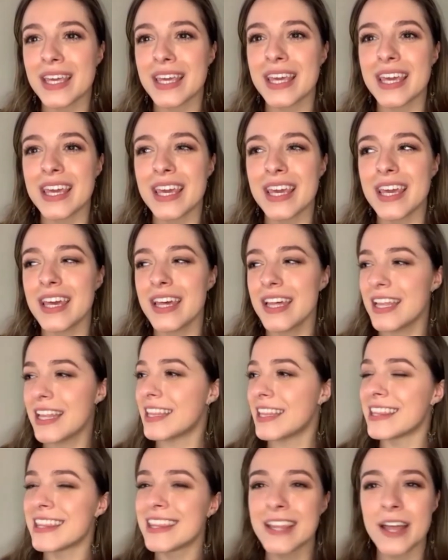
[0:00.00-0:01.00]
he
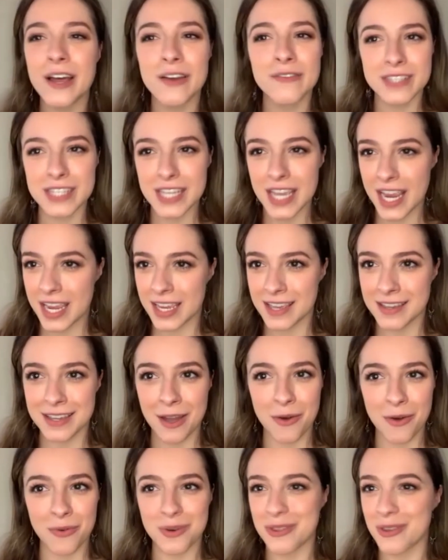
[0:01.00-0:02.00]
loves hanging
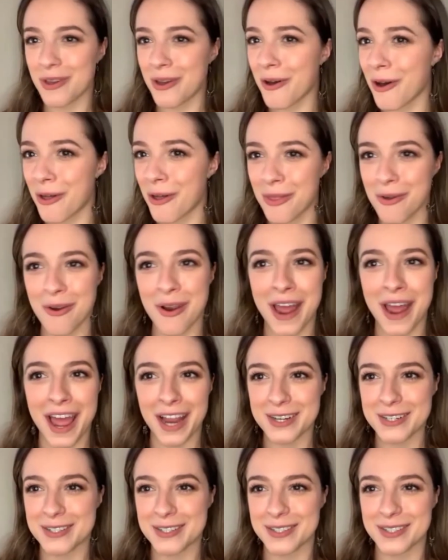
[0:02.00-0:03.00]
out with other
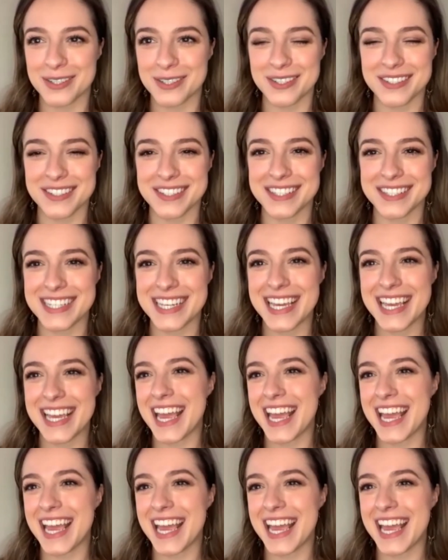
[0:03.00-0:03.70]
actors